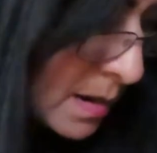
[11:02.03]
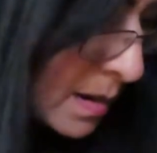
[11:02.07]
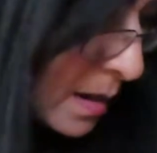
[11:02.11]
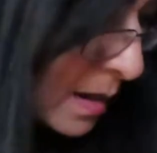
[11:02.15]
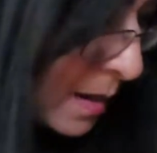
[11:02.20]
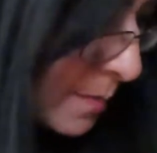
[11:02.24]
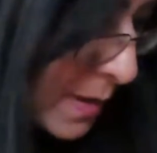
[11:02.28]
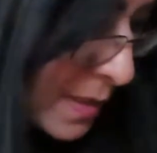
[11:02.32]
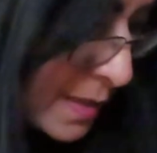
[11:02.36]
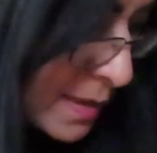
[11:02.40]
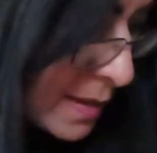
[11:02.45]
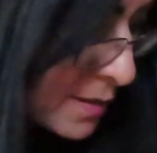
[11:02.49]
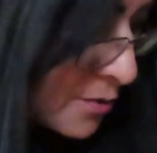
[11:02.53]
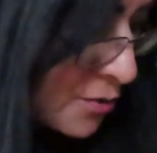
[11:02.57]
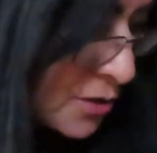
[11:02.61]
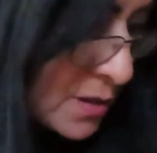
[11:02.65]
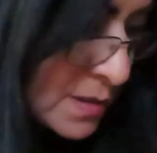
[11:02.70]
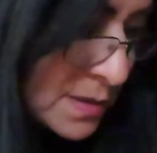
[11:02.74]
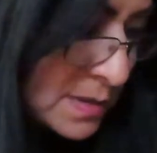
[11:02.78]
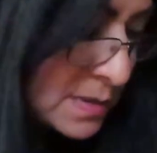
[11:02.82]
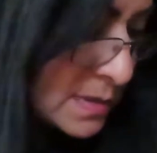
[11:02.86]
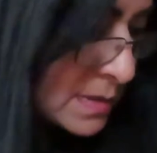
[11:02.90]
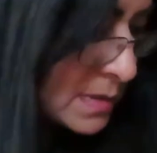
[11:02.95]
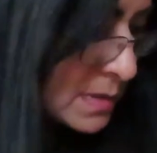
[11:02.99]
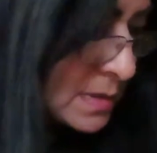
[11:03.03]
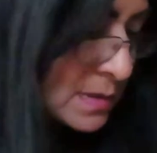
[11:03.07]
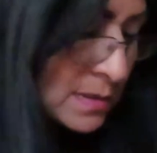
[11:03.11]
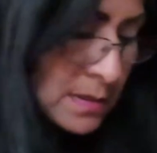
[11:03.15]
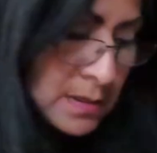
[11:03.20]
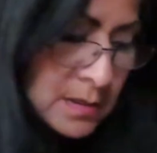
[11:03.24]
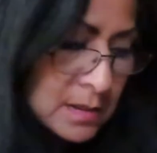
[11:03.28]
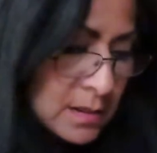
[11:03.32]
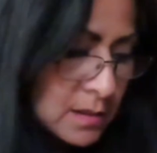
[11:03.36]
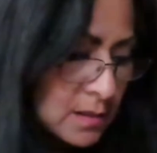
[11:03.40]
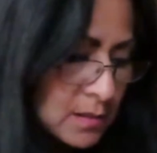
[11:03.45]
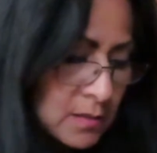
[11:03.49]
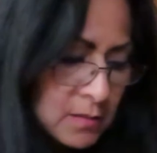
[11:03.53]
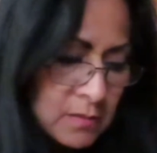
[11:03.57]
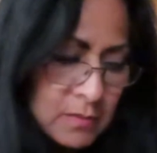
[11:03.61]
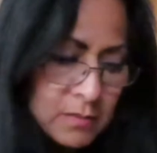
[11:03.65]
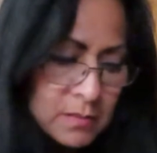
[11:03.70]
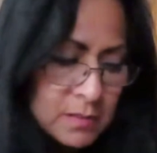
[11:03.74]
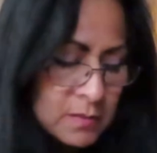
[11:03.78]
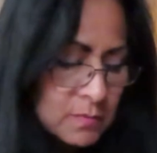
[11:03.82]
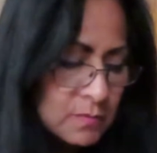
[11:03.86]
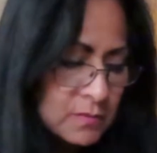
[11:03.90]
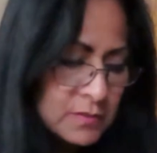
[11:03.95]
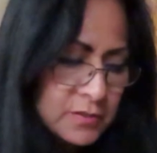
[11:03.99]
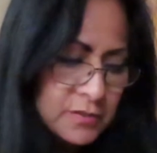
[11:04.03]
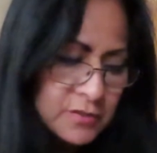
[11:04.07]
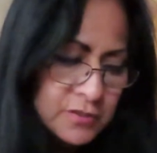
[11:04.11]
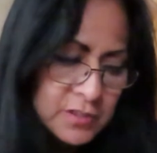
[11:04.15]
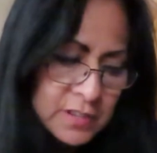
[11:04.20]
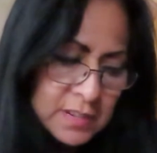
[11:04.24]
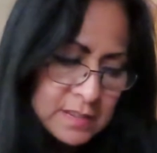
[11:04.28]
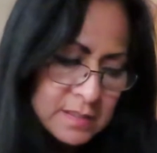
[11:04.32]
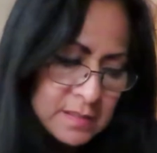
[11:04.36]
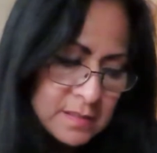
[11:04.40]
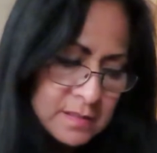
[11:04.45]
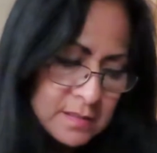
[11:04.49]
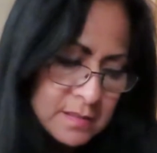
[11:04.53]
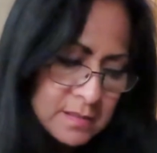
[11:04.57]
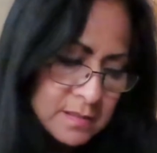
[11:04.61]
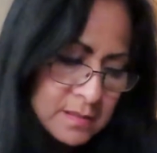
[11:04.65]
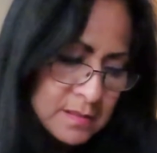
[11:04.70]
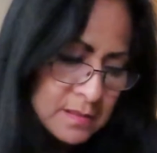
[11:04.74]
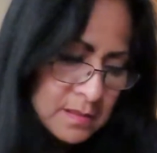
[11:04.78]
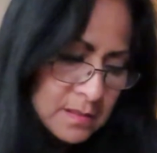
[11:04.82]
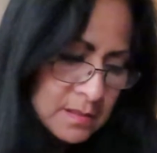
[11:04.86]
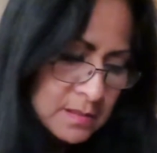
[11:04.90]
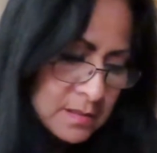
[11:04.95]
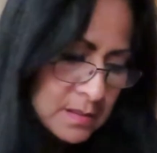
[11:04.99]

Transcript: I mean, they just, you know, it was just,